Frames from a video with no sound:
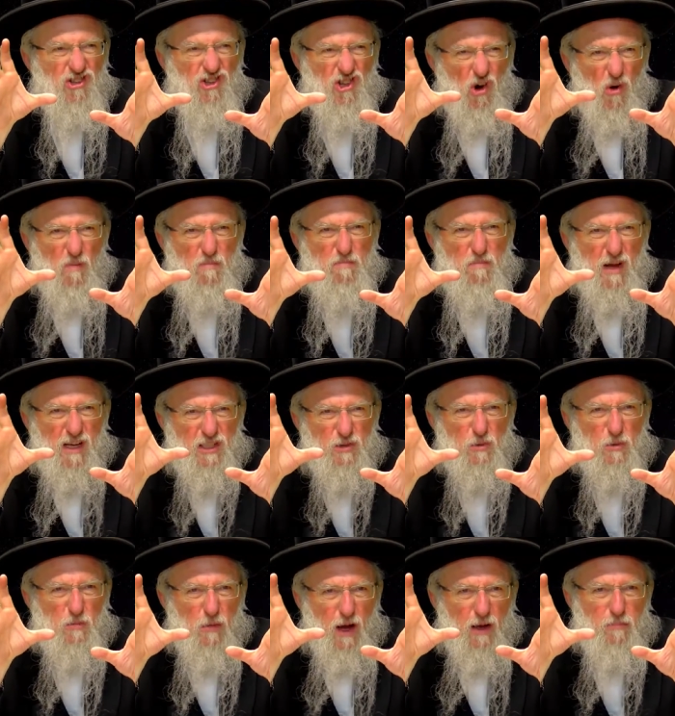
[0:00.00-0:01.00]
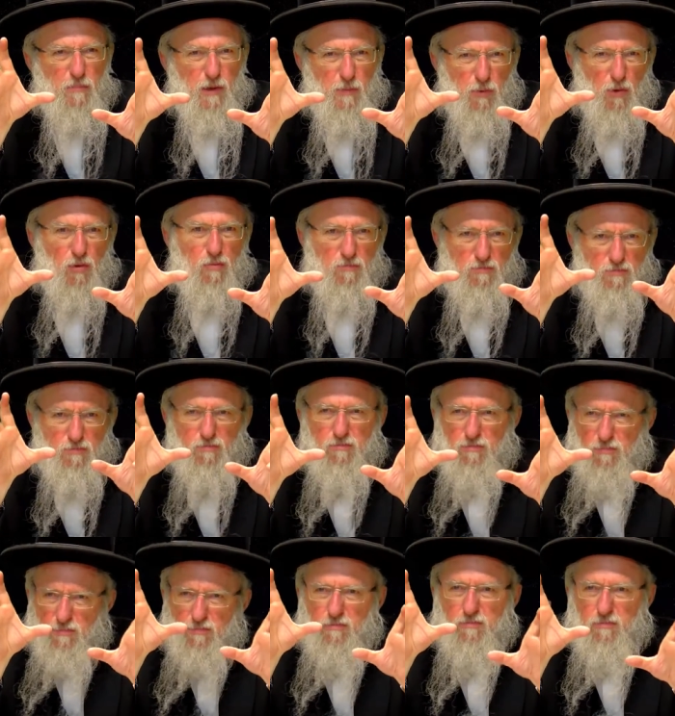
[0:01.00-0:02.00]
Don't mess with my people.
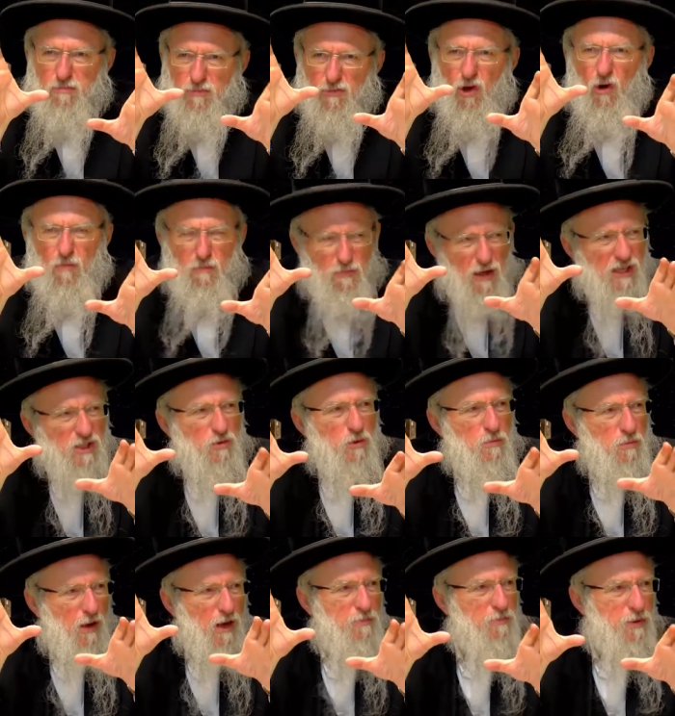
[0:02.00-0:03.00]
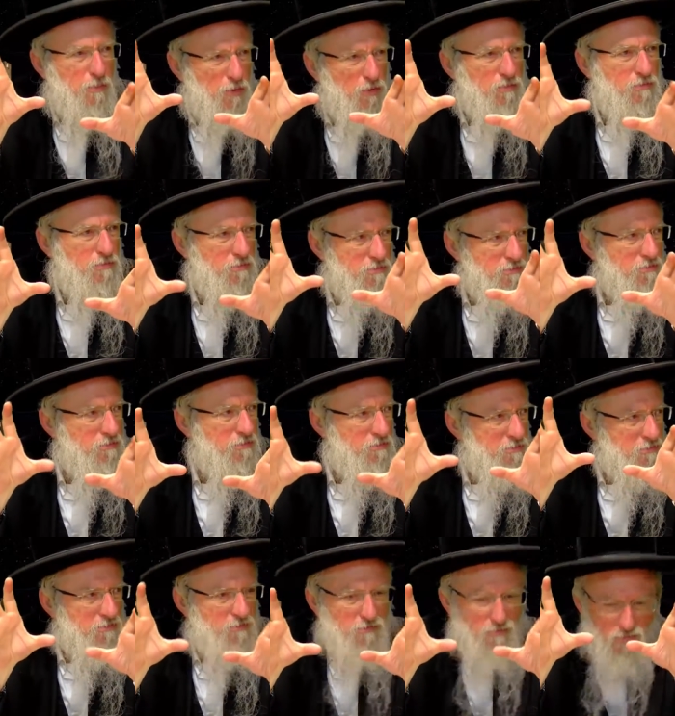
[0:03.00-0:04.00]
Don't mess with my people.
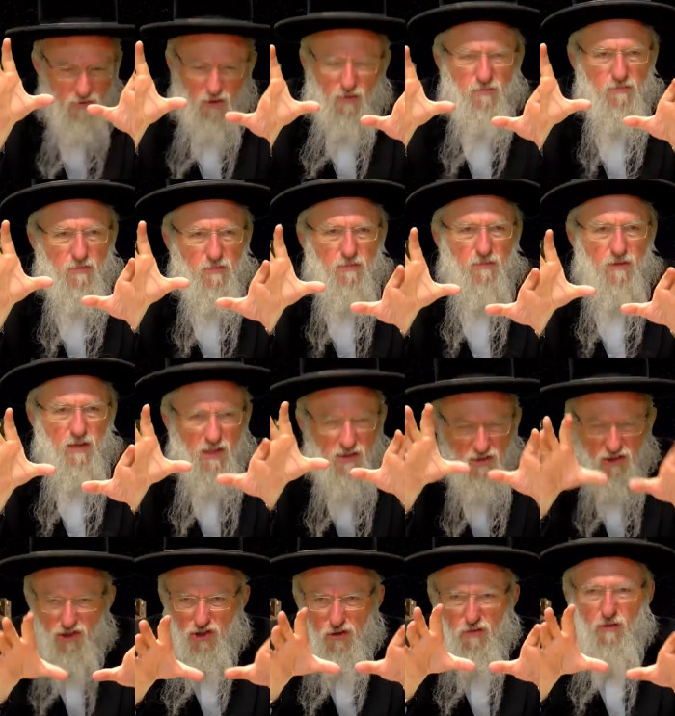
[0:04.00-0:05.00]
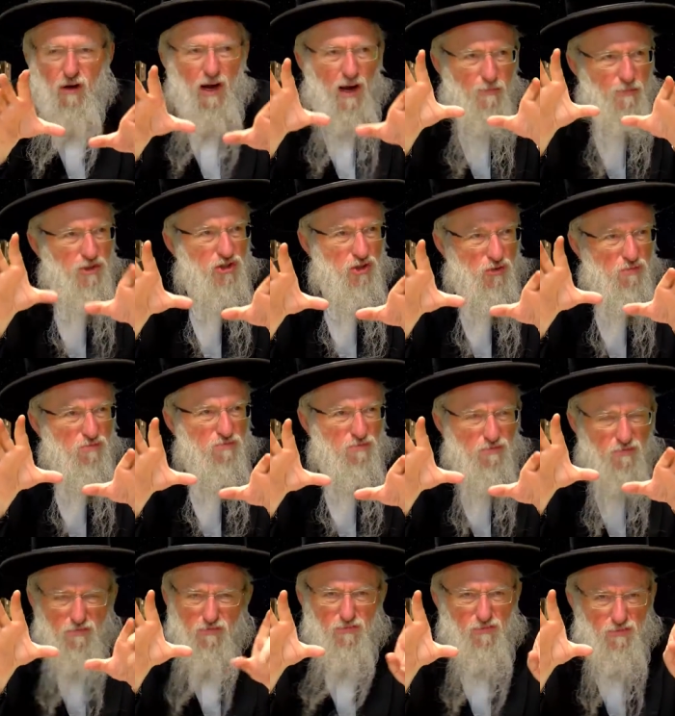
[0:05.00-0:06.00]
You know, he's a Jew, I'm a Jew.
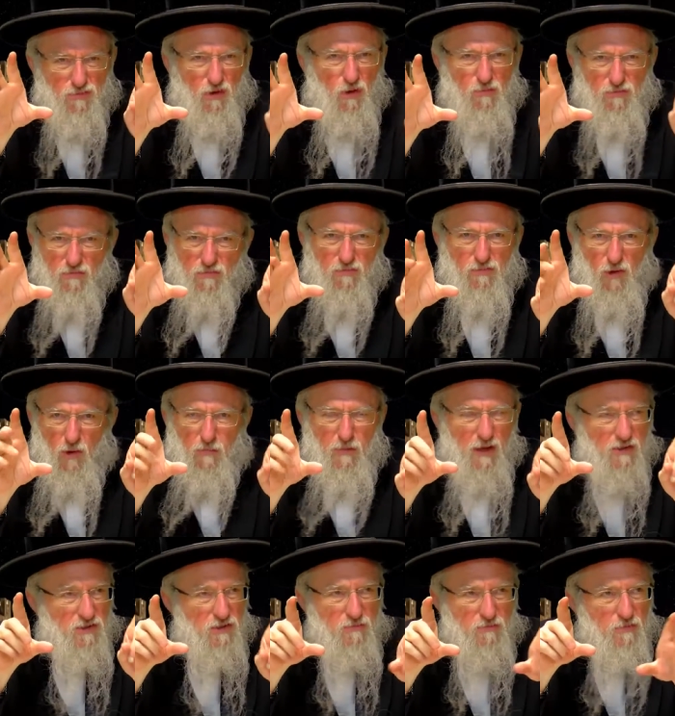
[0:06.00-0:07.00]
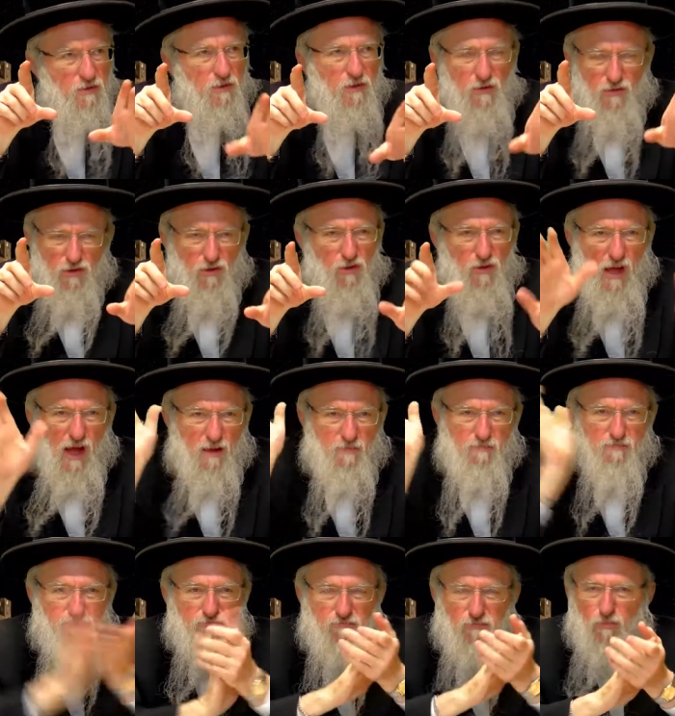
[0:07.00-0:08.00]
Don't mess. Do
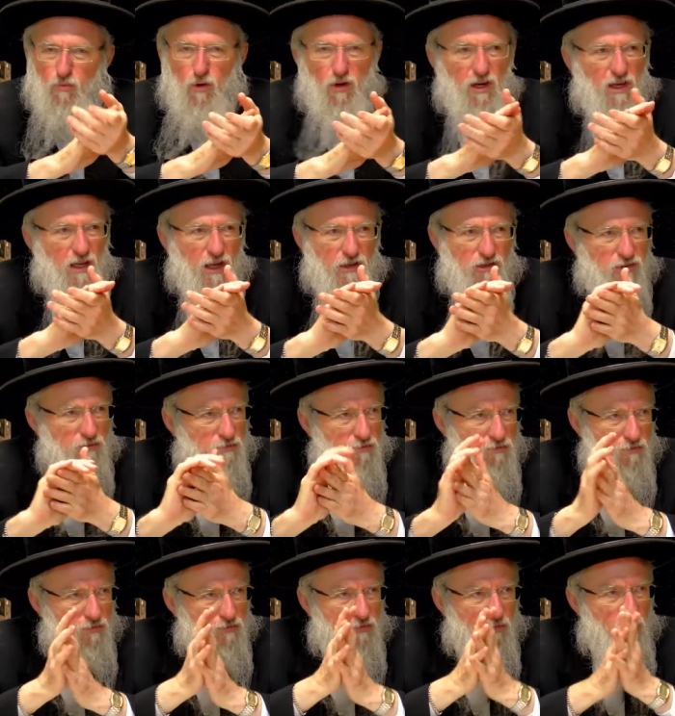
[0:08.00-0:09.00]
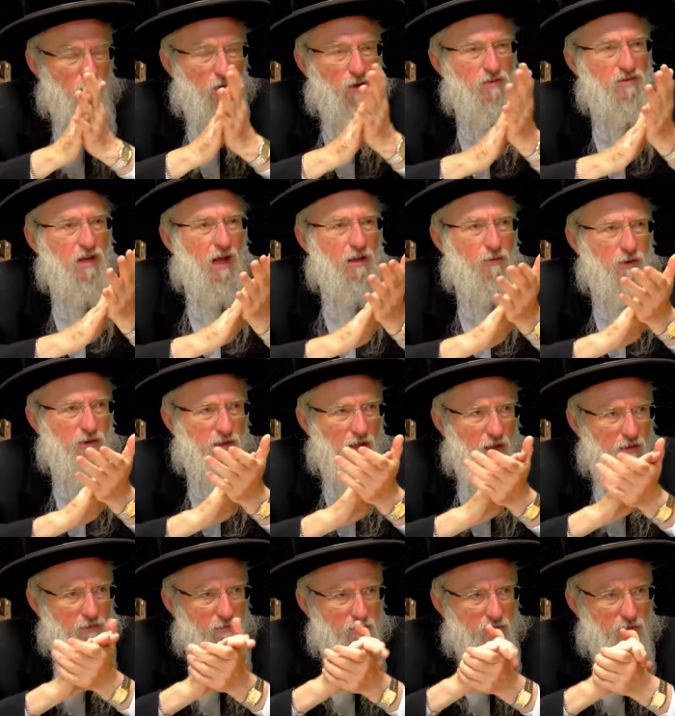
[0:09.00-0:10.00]
that, we're going to get you. We don't tolerate
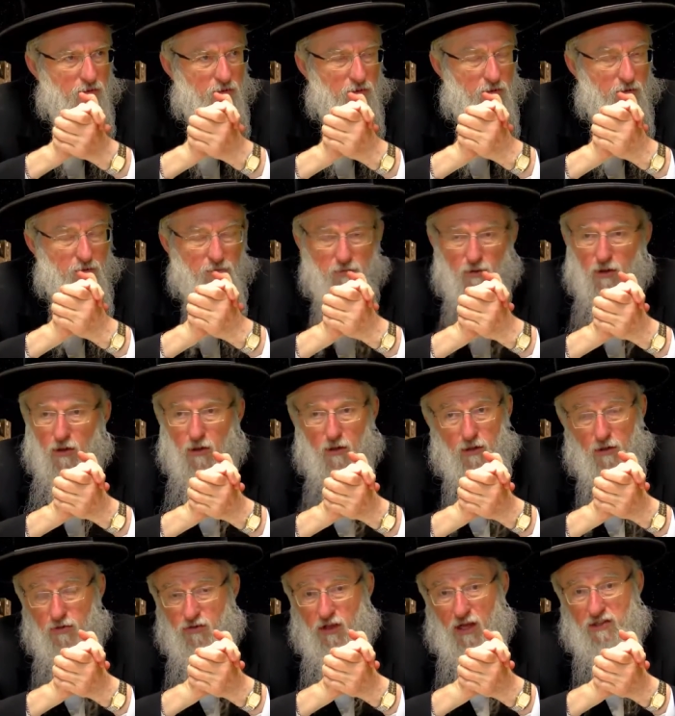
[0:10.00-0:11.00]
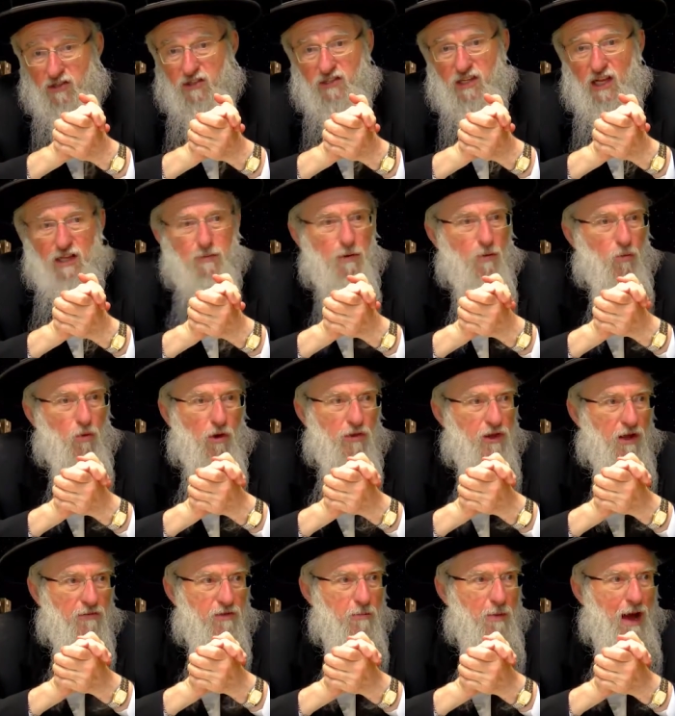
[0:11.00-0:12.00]
that. That's a sentiment
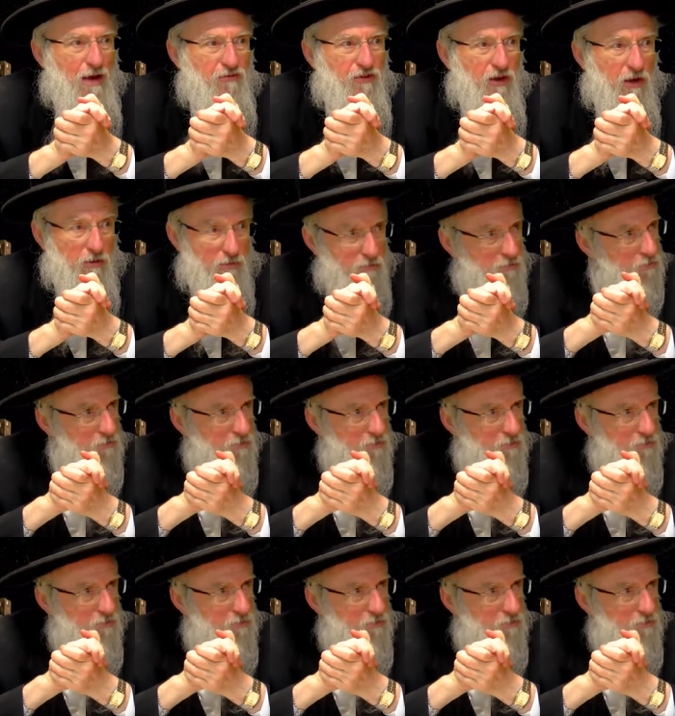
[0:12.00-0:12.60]
worthy of the mafia.